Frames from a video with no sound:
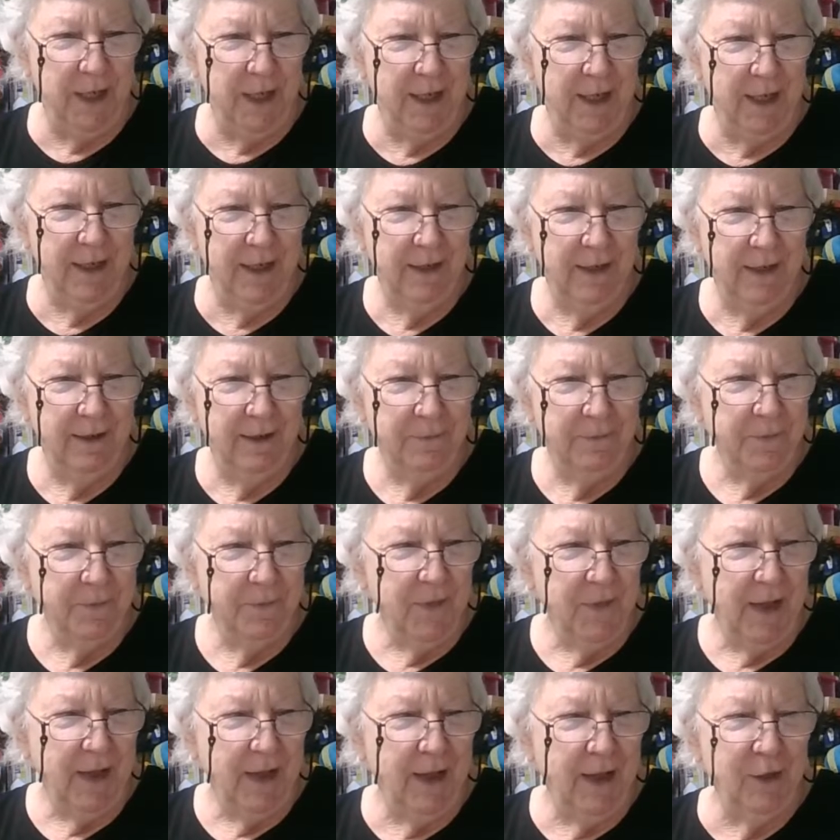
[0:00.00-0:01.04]
me,
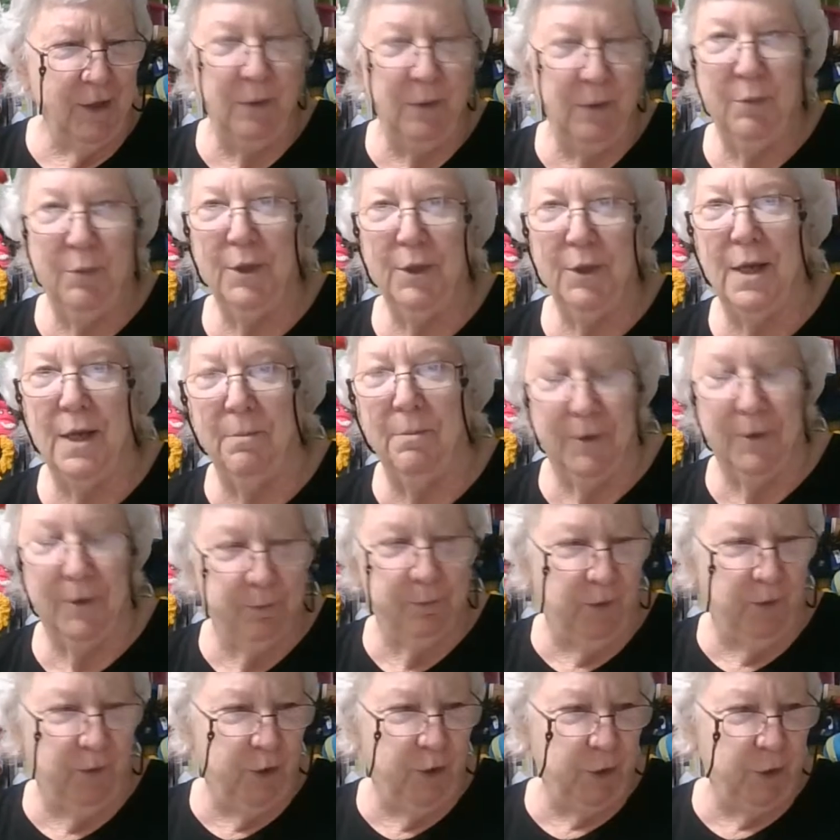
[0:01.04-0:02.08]
and she put a
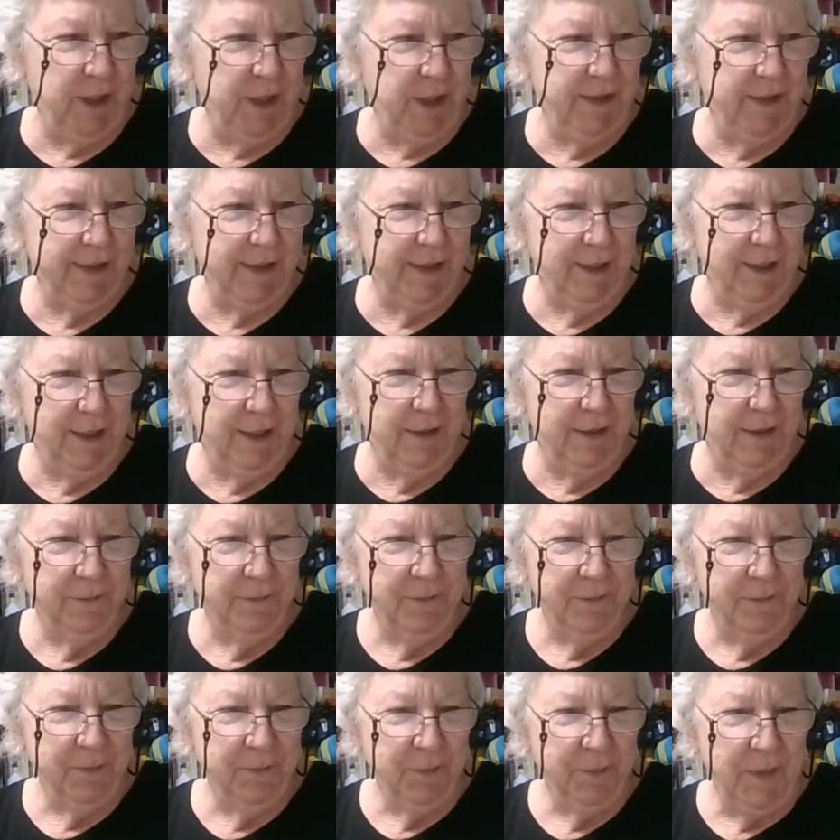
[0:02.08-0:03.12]
couple goodies in it.
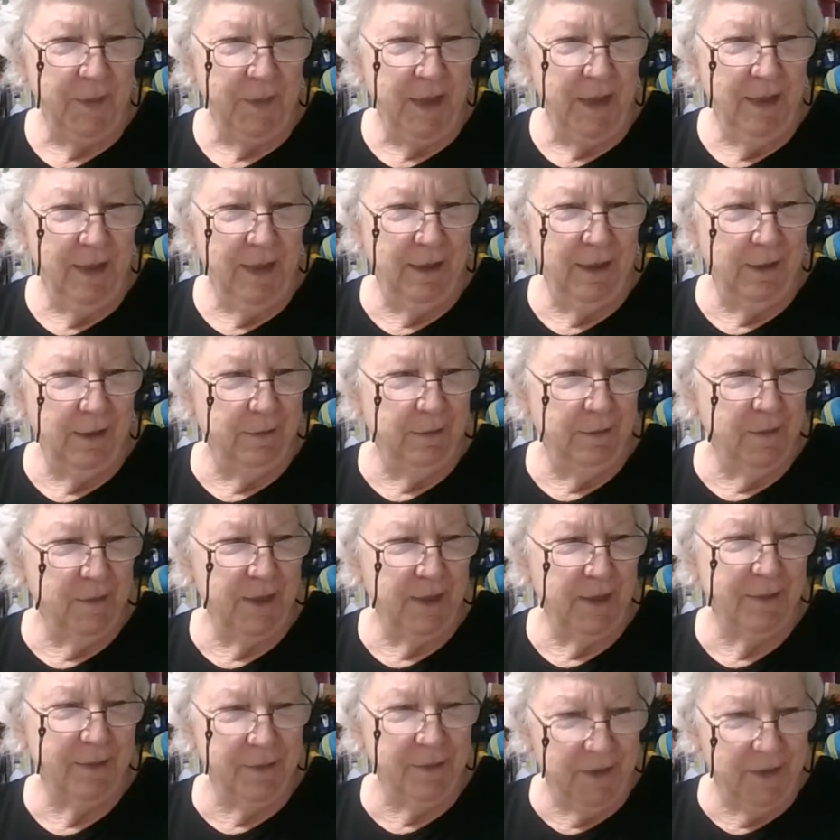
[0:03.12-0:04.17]

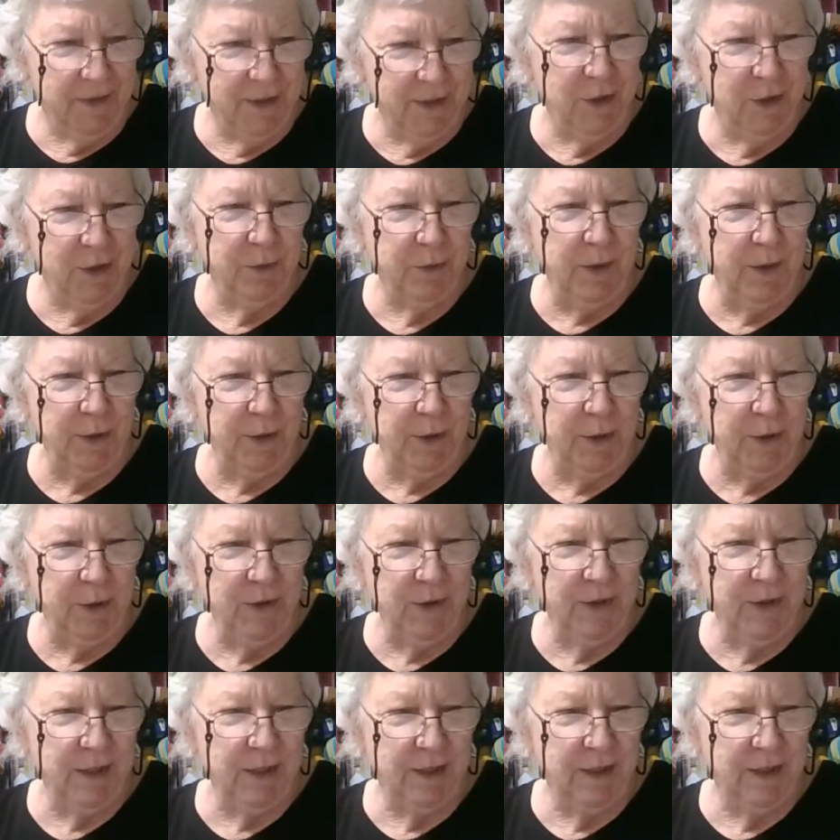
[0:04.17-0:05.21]
Some stitch
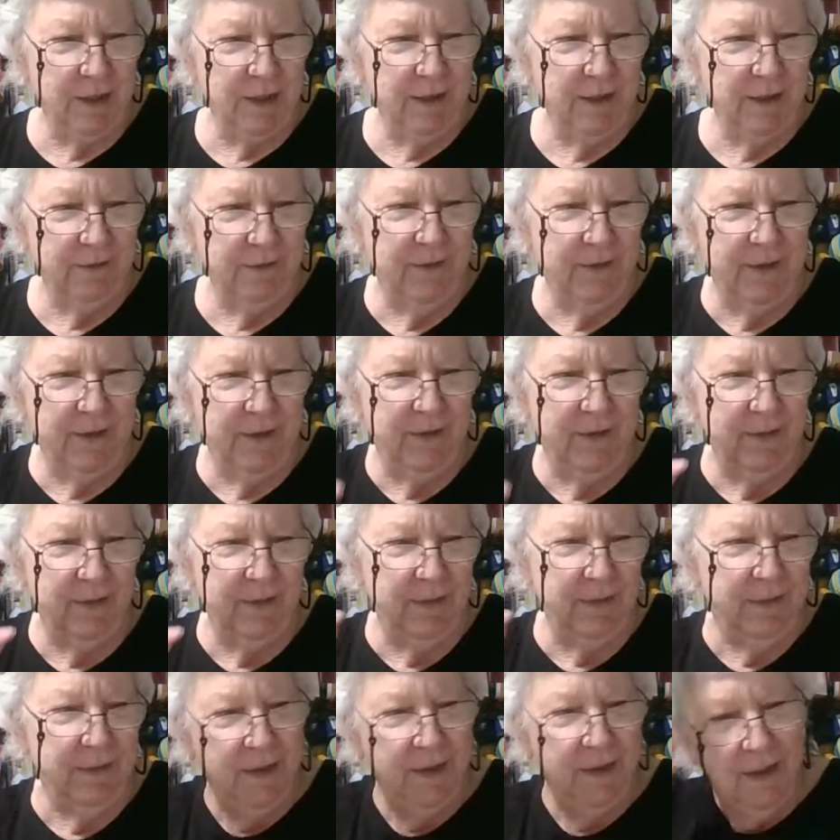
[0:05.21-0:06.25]
markers, a
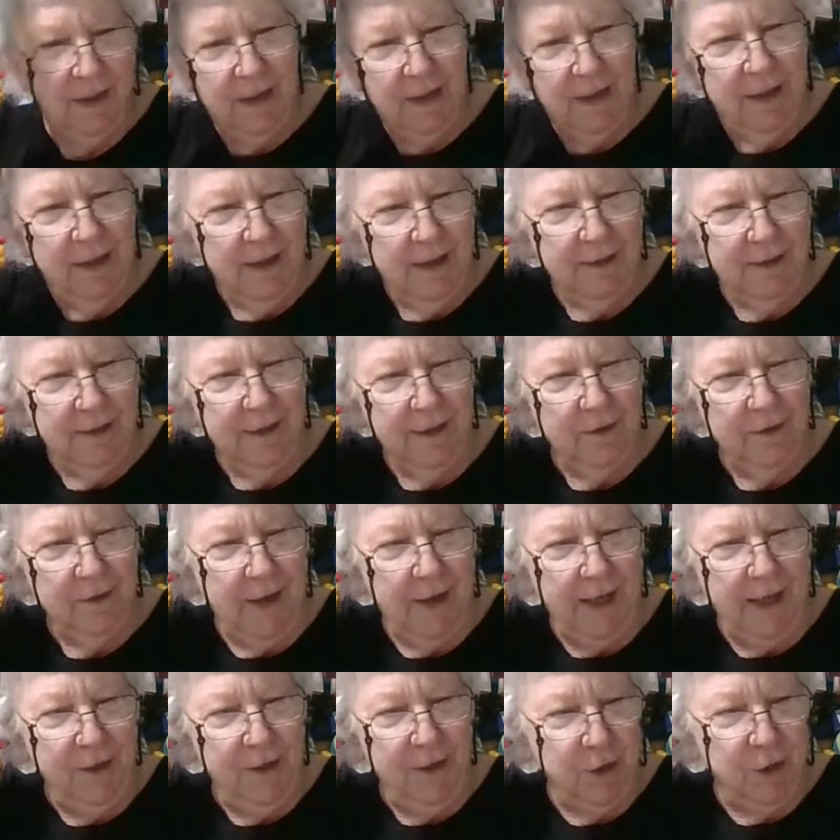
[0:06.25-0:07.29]

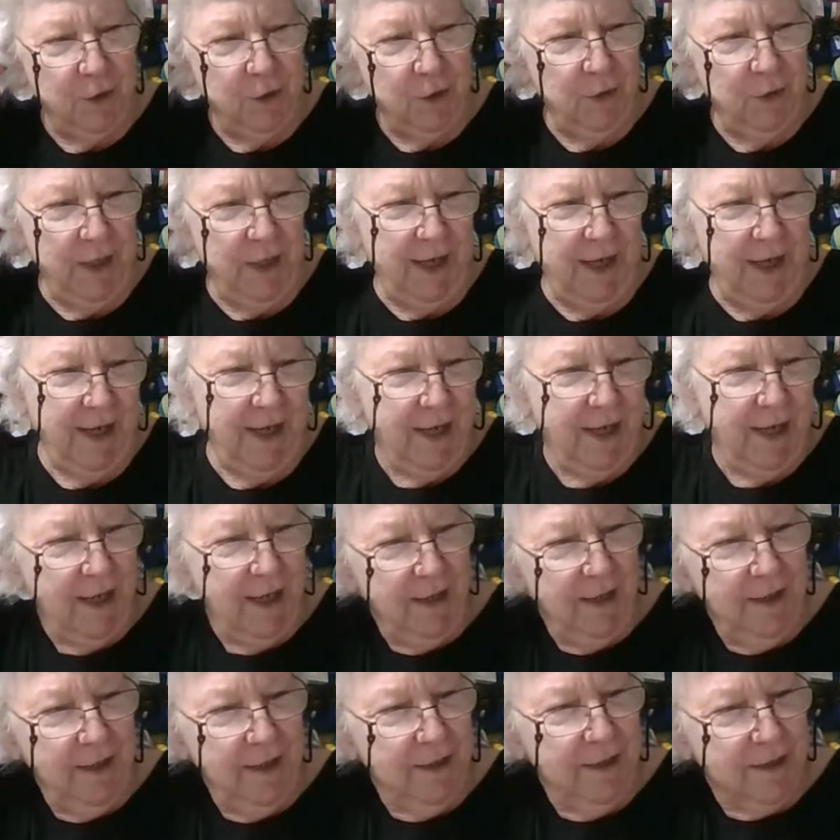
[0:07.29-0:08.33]
little angel,
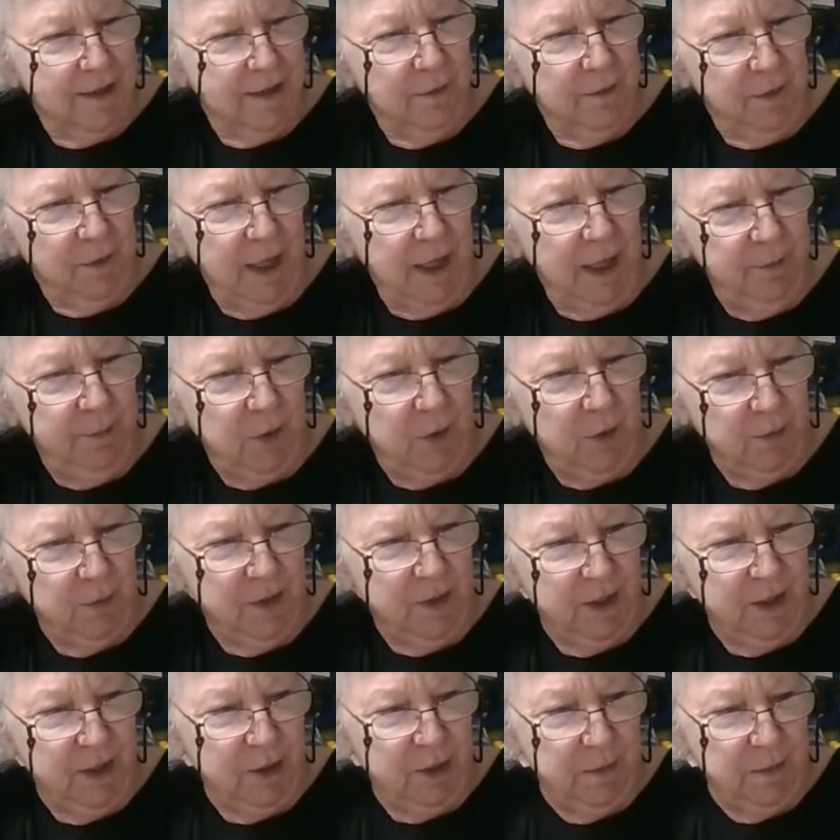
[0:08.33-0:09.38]
and some light
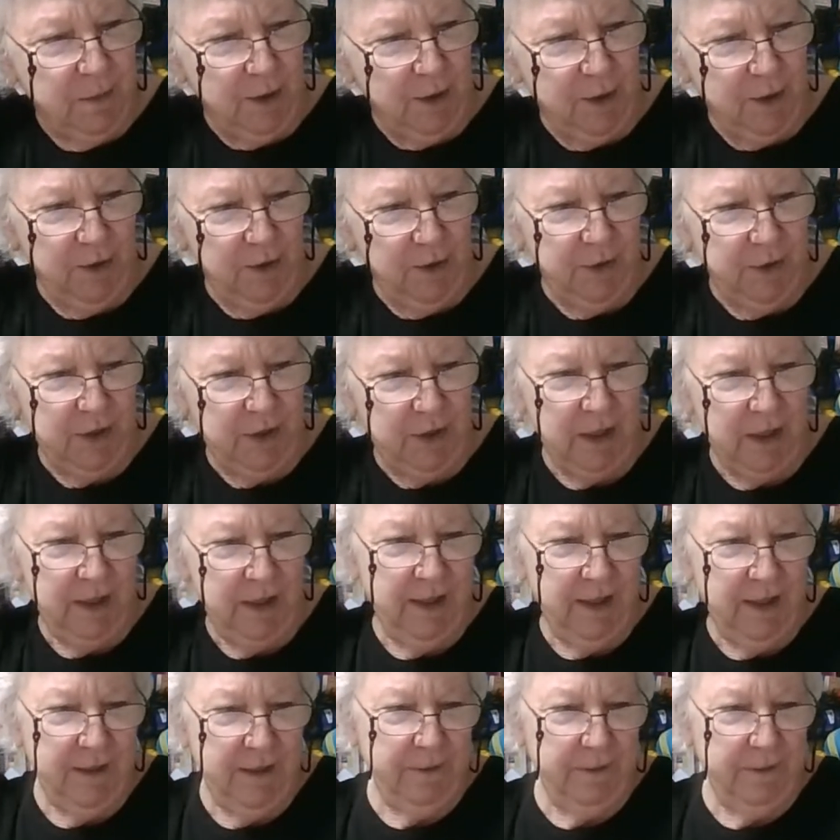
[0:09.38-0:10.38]
bulb stitch markers,